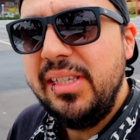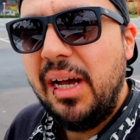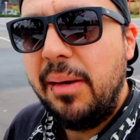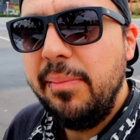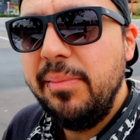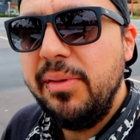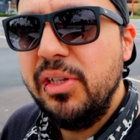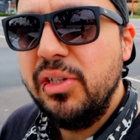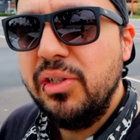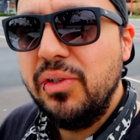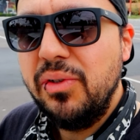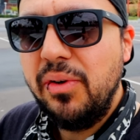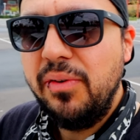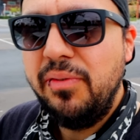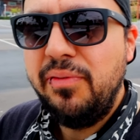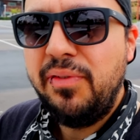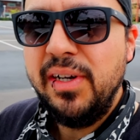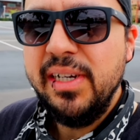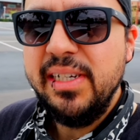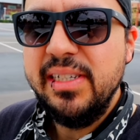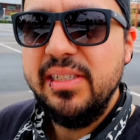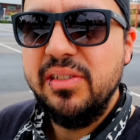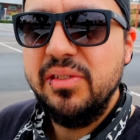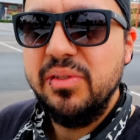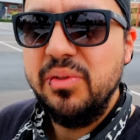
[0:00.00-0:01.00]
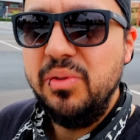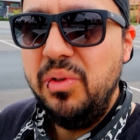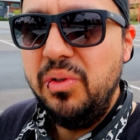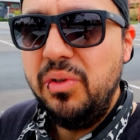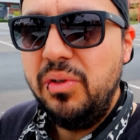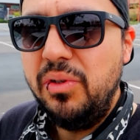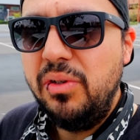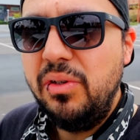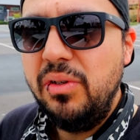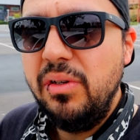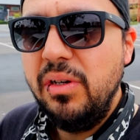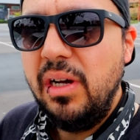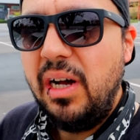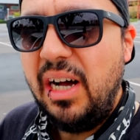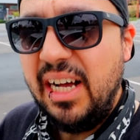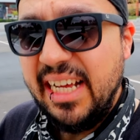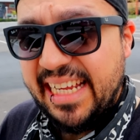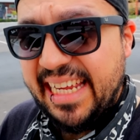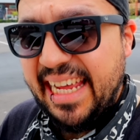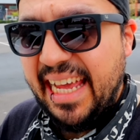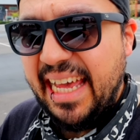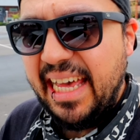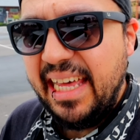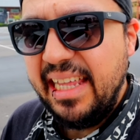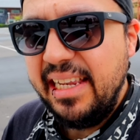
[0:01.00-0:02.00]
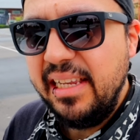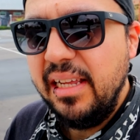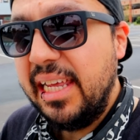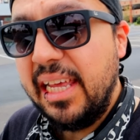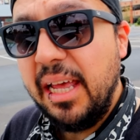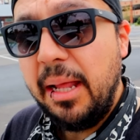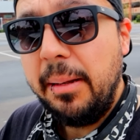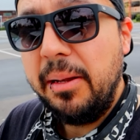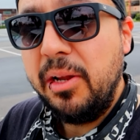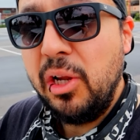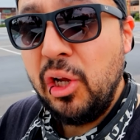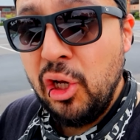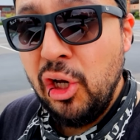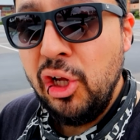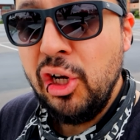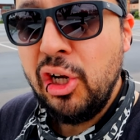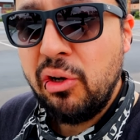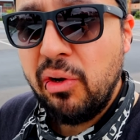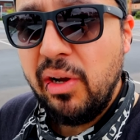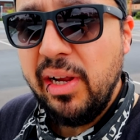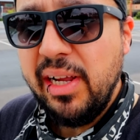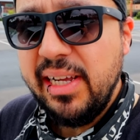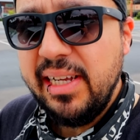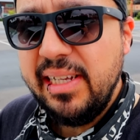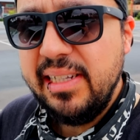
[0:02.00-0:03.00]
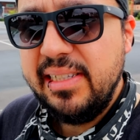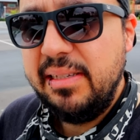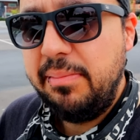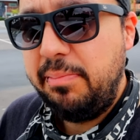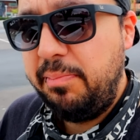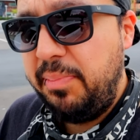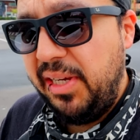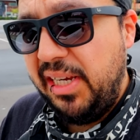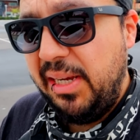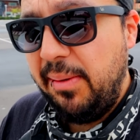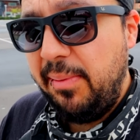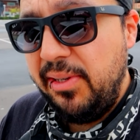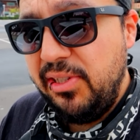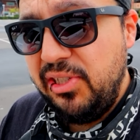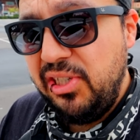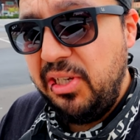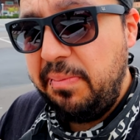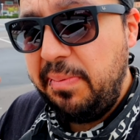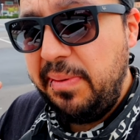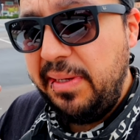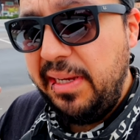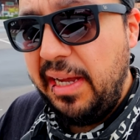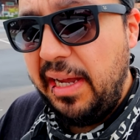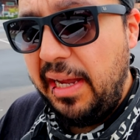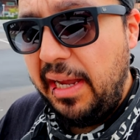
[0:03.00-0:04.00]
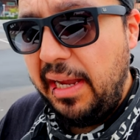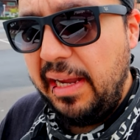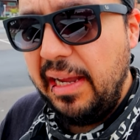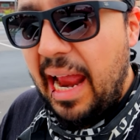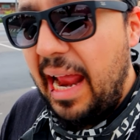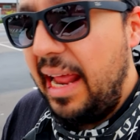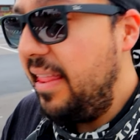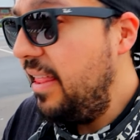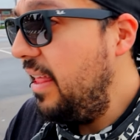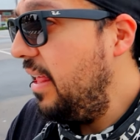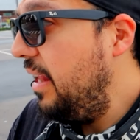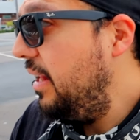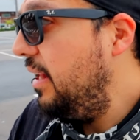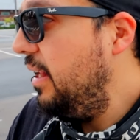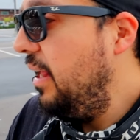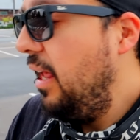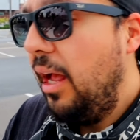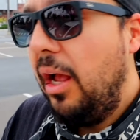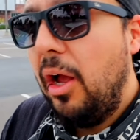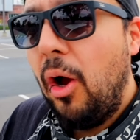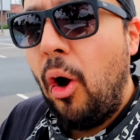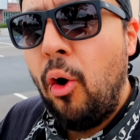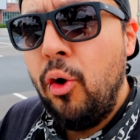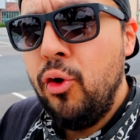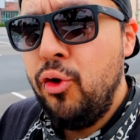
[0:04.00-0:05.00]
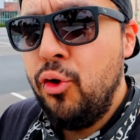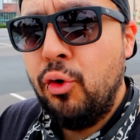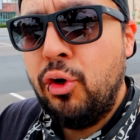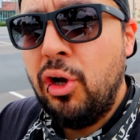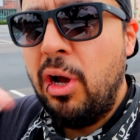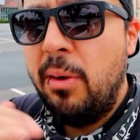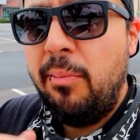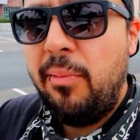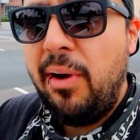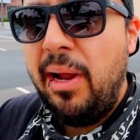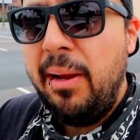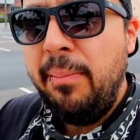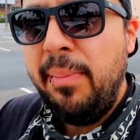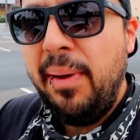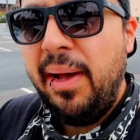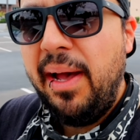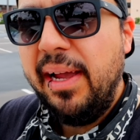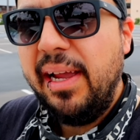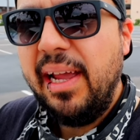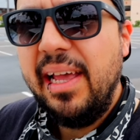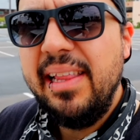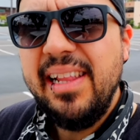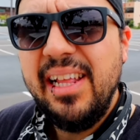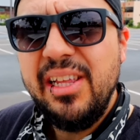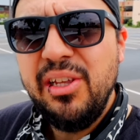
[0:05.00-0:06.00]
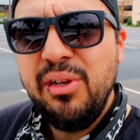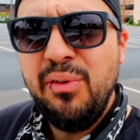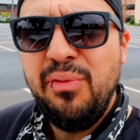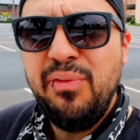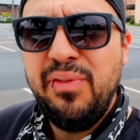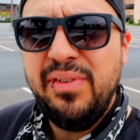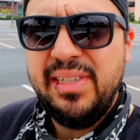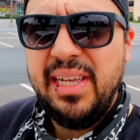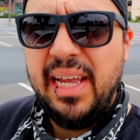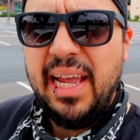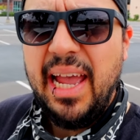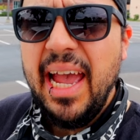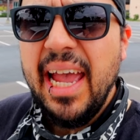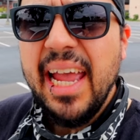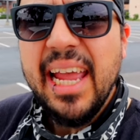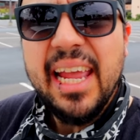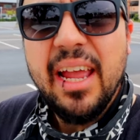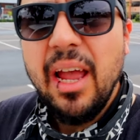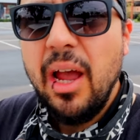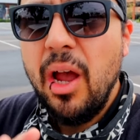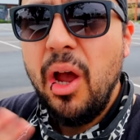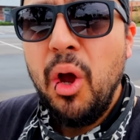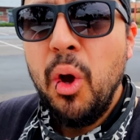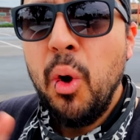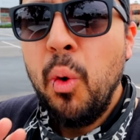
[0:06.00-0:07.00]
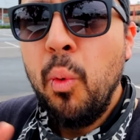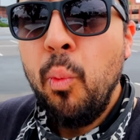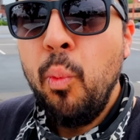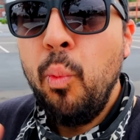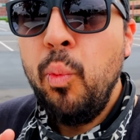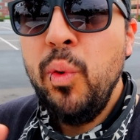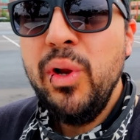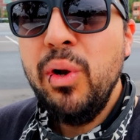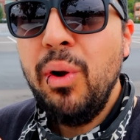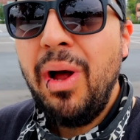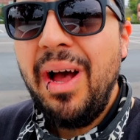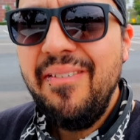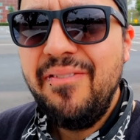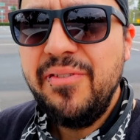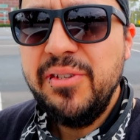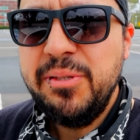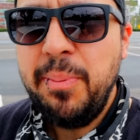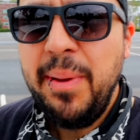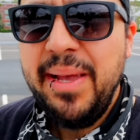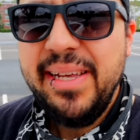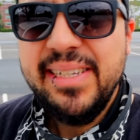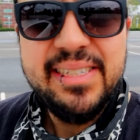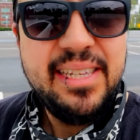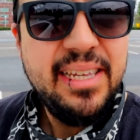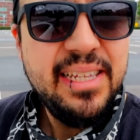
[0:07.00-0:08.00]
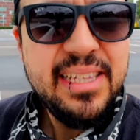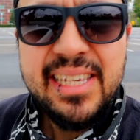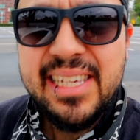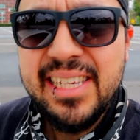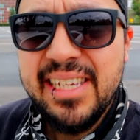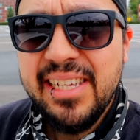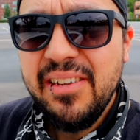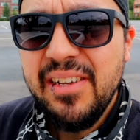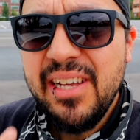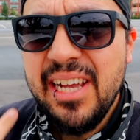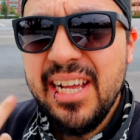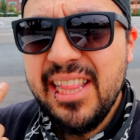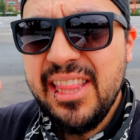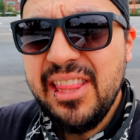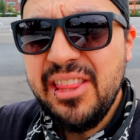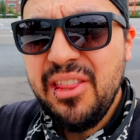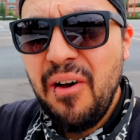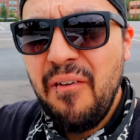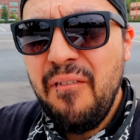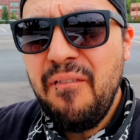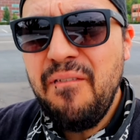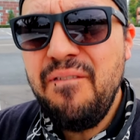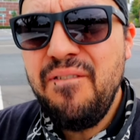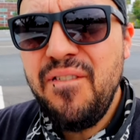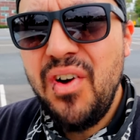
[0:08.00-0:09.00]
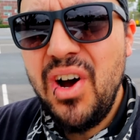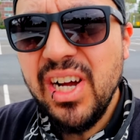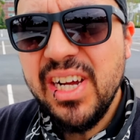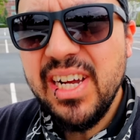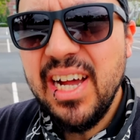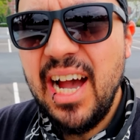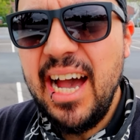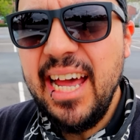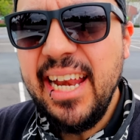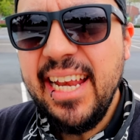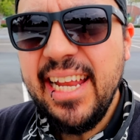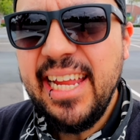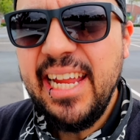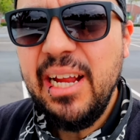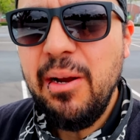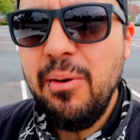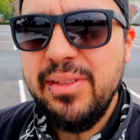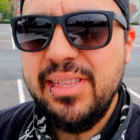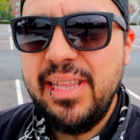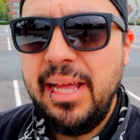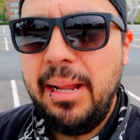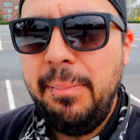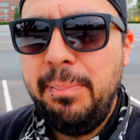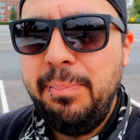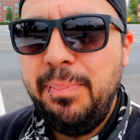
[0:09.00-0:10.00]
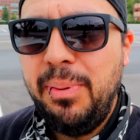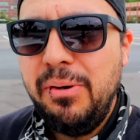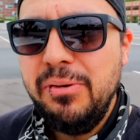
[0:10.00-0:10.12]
tell me to go to fucking school again, get good grades, pick up my GPA, and then, or oh, you'll come right back. And then you say, hey, we don't have space. Like, get the fuck out of here with that